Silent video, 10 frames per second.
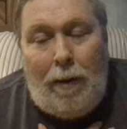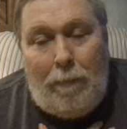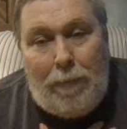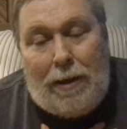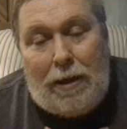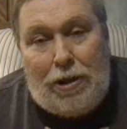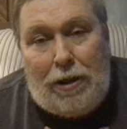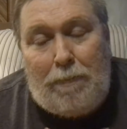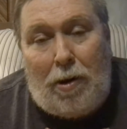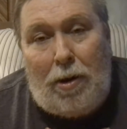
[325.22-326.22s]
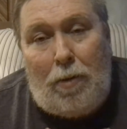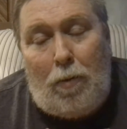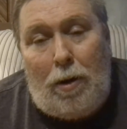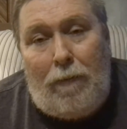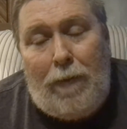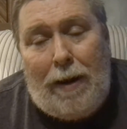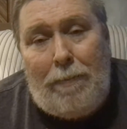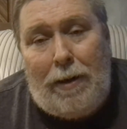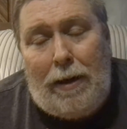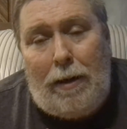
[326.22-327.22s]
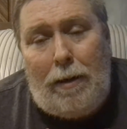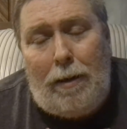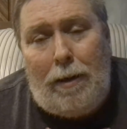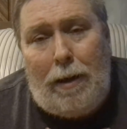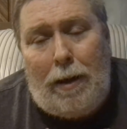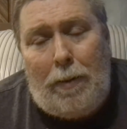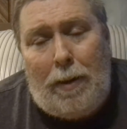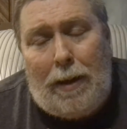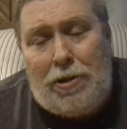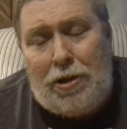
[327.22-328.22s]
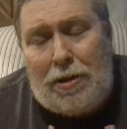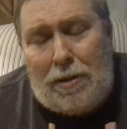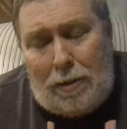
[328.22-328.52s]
Because she's part of the royal family. And that's just...